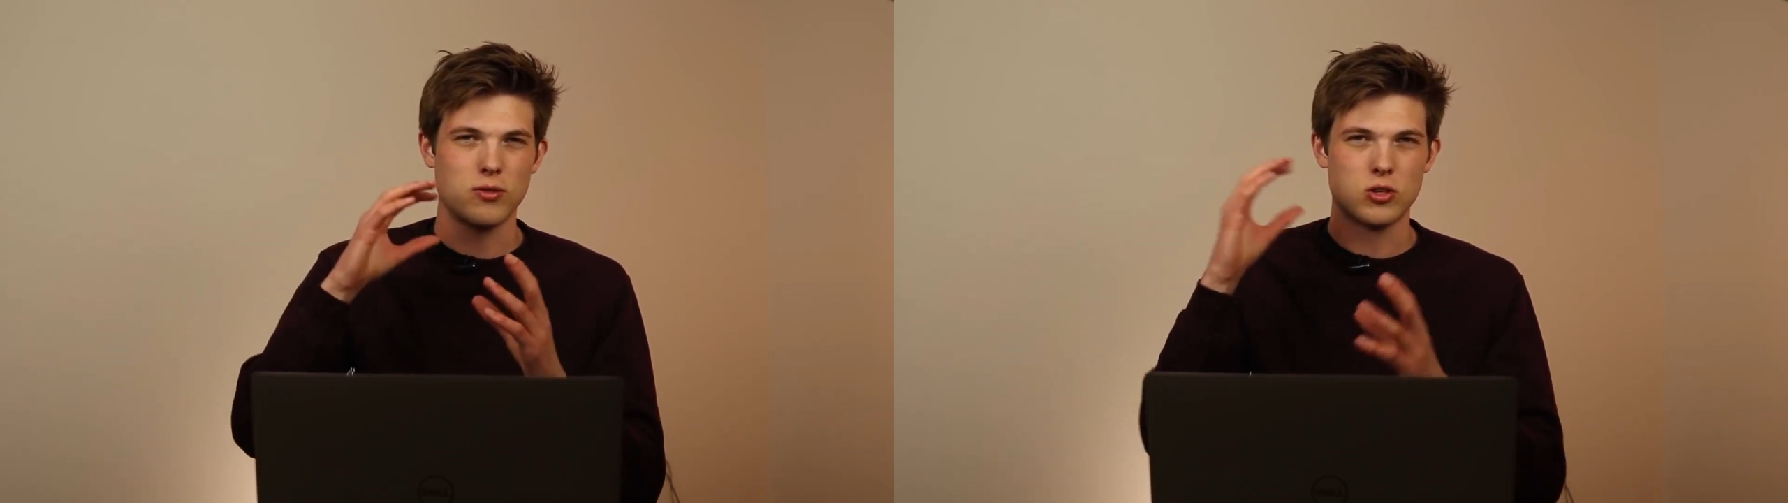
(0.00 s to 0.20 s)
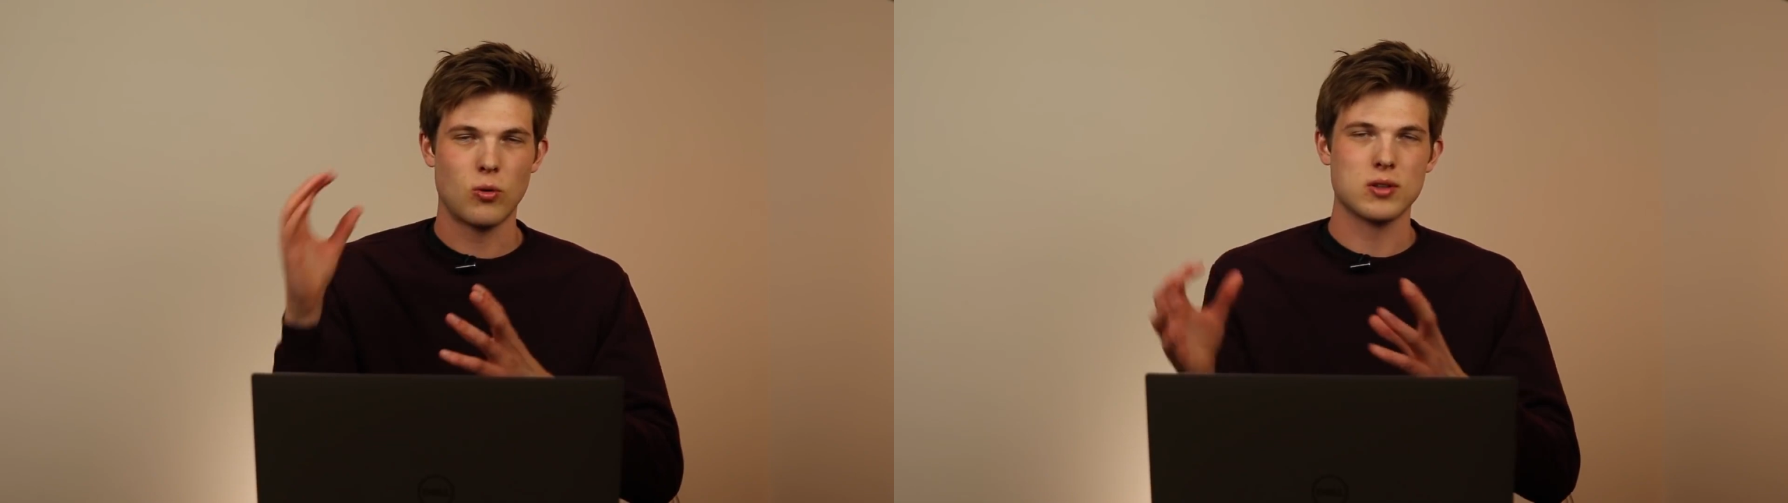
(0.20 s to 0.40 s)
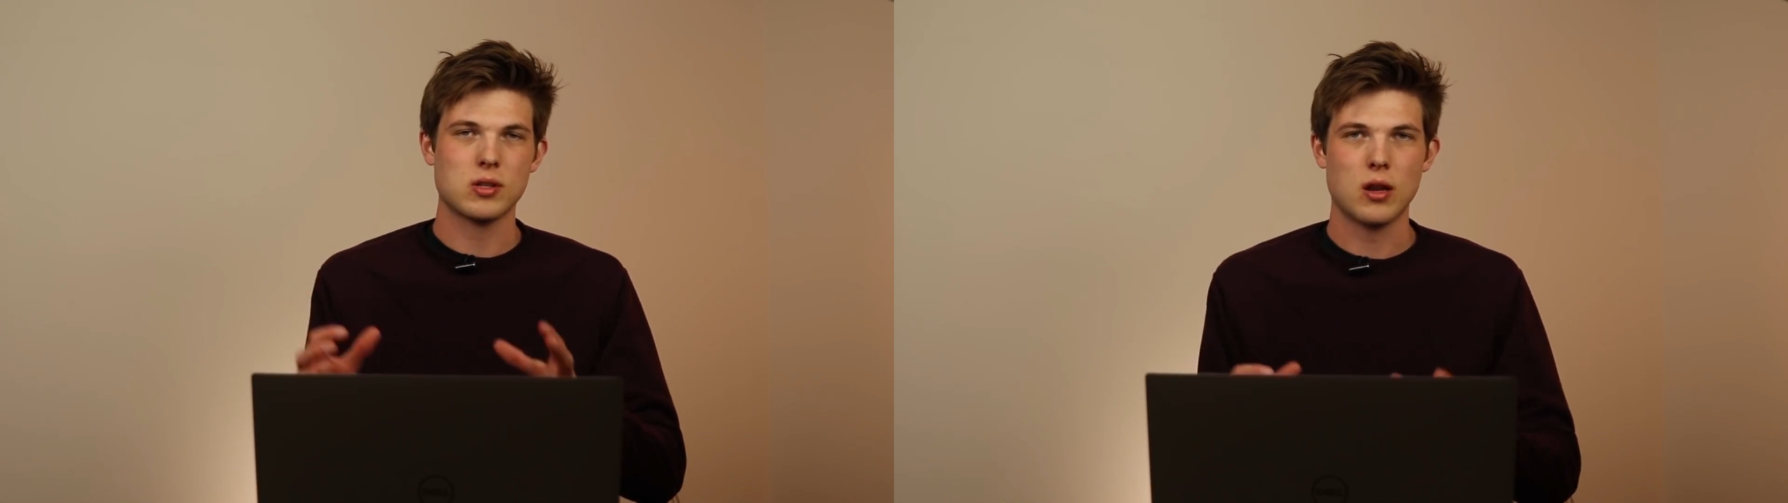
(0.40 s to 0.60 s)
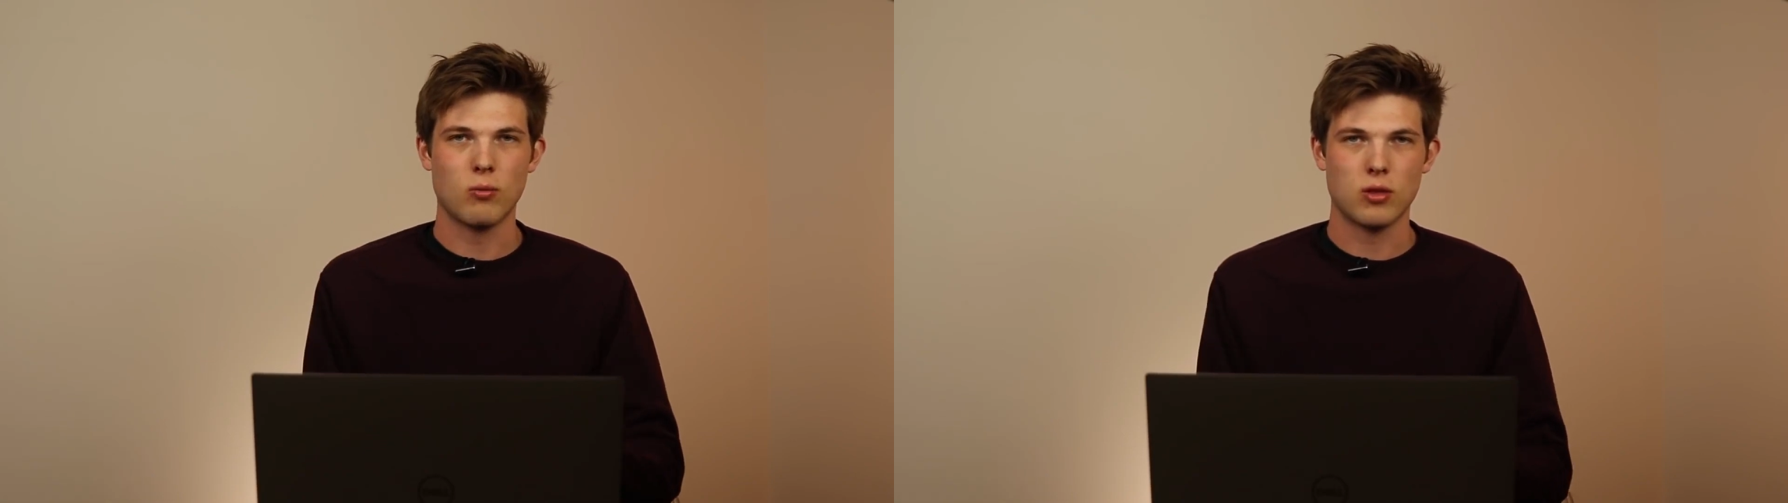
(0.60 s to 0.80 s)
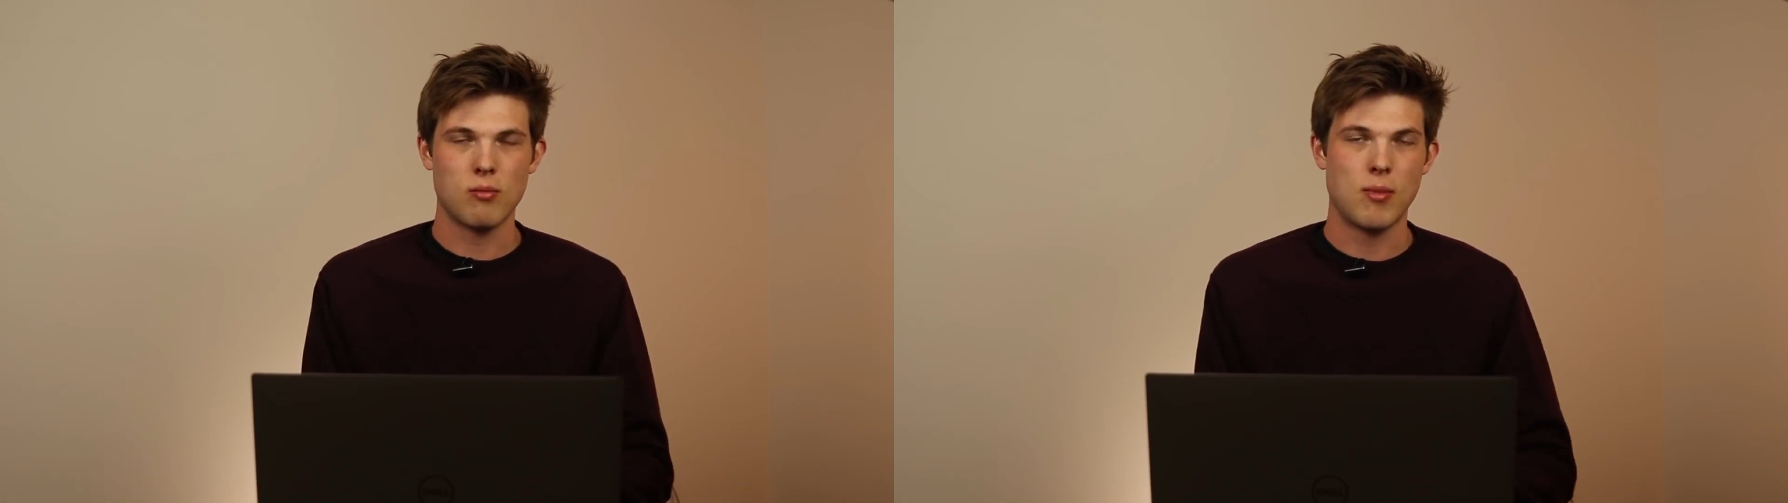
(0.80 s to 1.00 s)
of
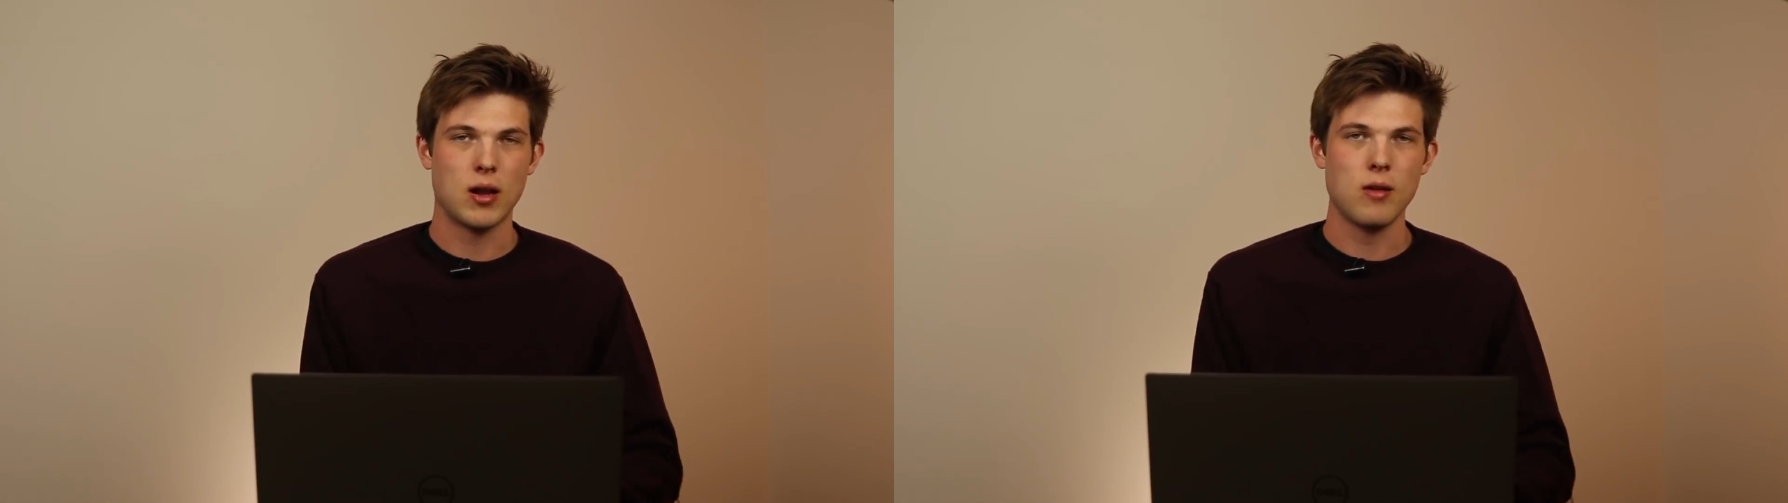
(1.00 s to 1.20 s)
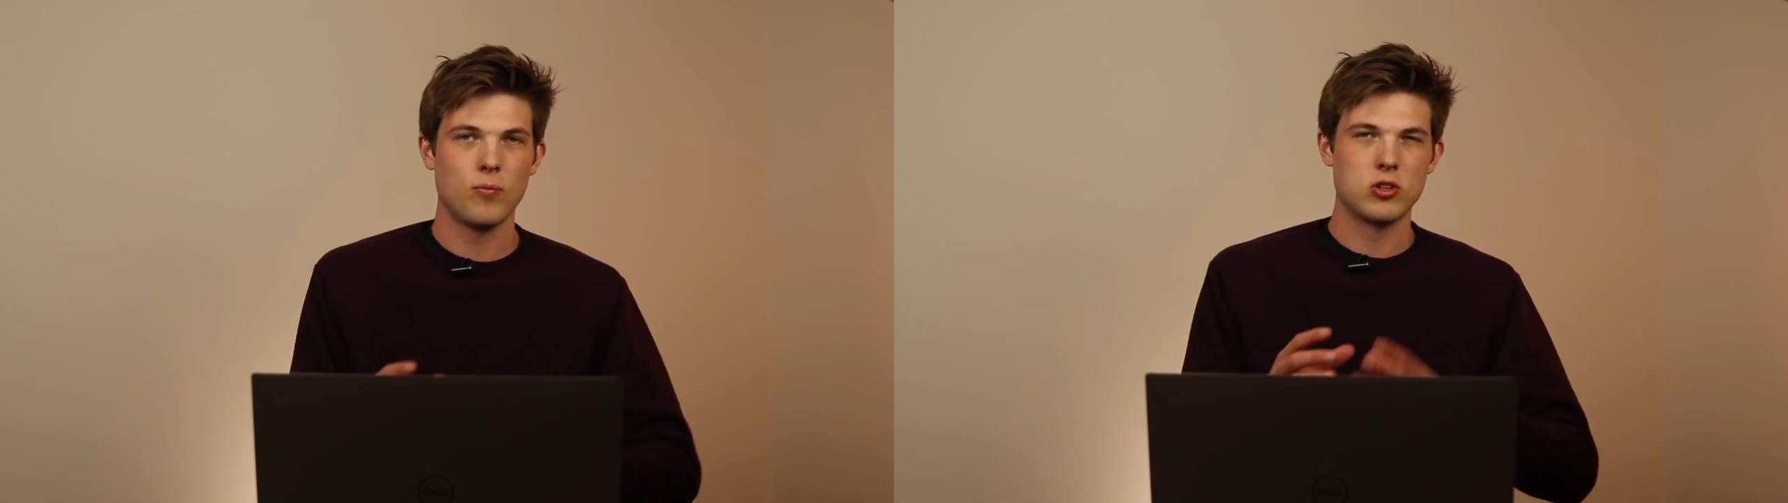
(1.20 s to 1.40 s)
short-sighted with the money,